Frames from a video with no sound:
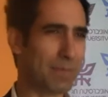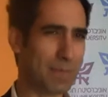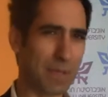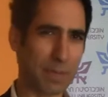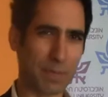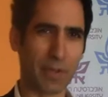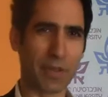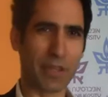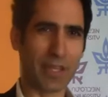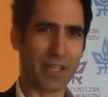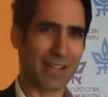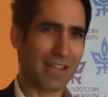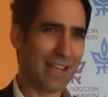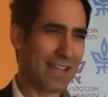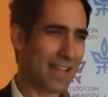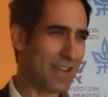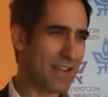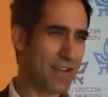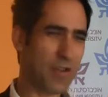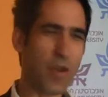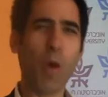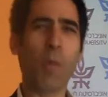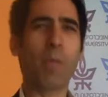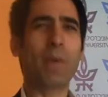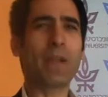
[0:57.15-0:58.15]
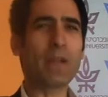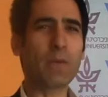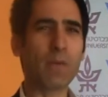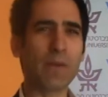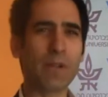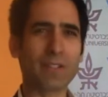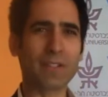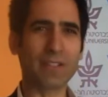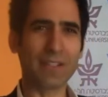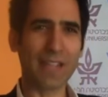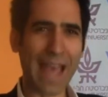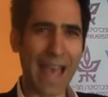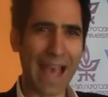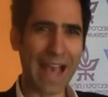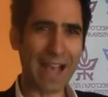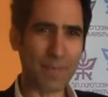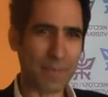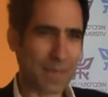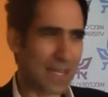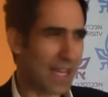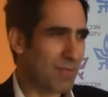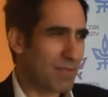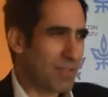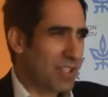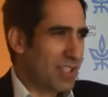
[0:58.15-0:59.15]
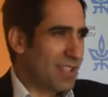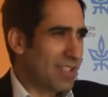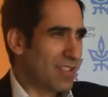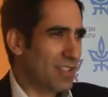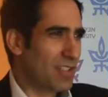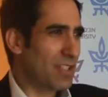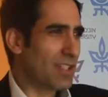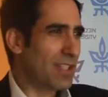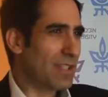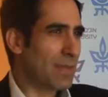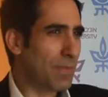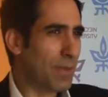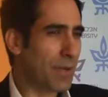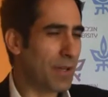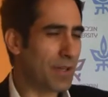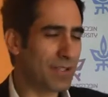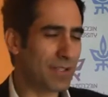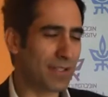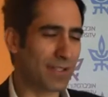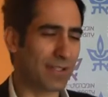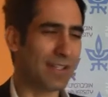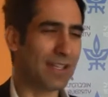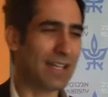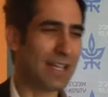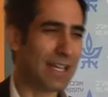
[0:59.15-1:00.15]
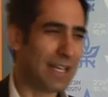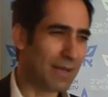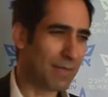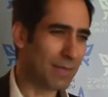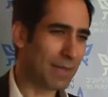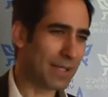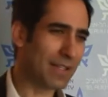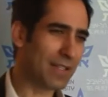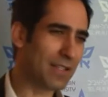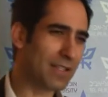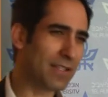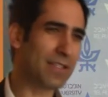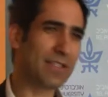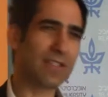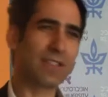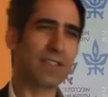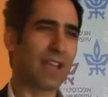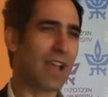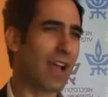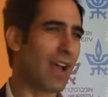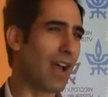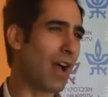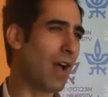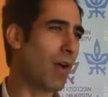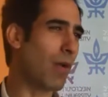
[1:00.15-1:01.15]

People think, nobody wants to hack me, I'm just a person. But this is